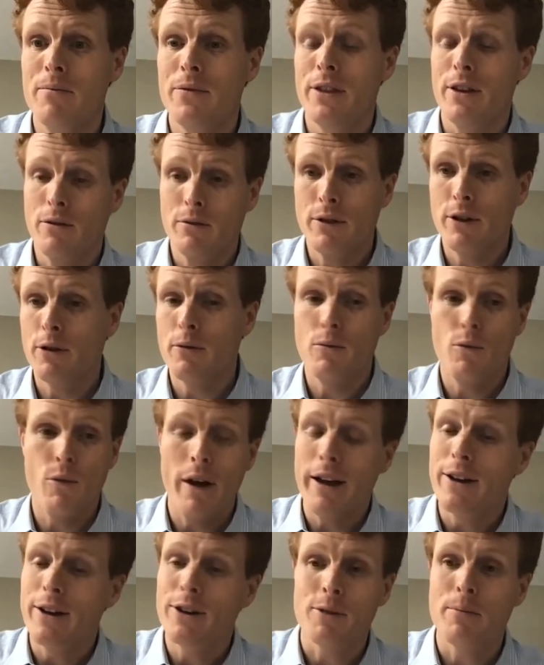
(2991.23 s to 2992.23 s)
They're
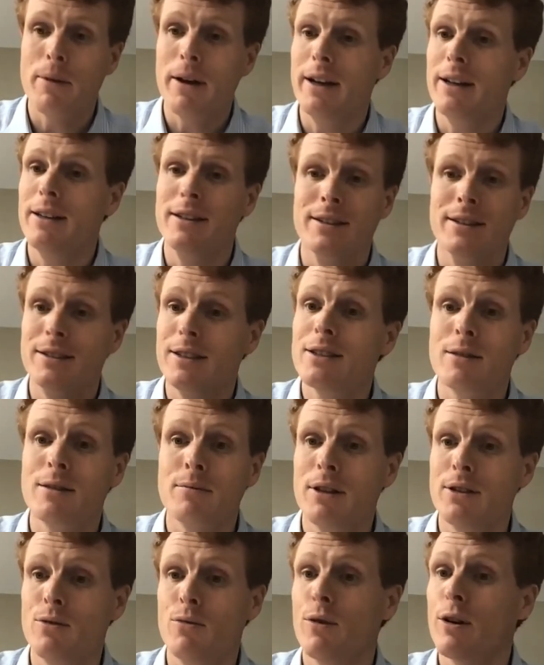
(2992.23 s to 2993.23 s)
way underpaid. The system
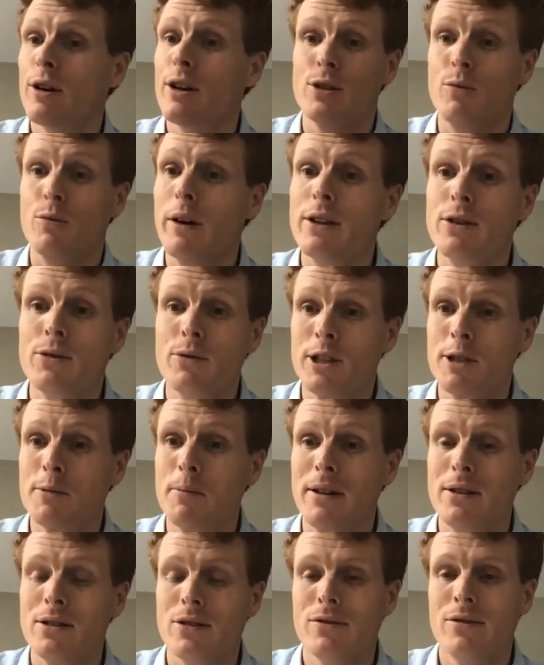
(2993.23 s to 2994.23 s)
doesn't work. It's way too
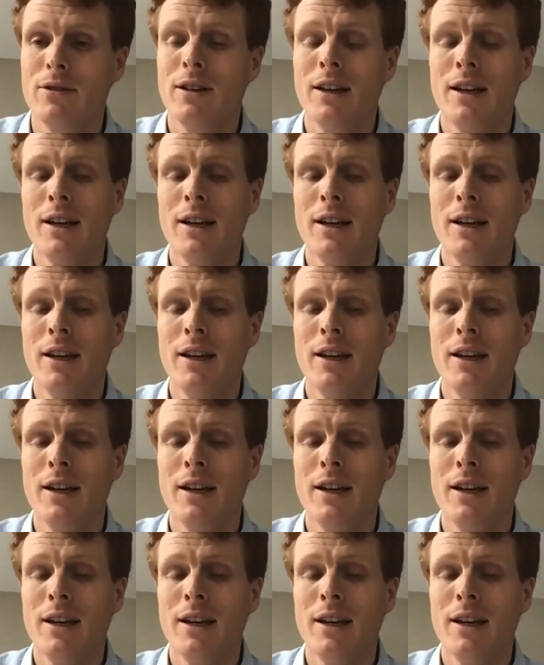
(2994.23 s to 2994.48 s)
expensive.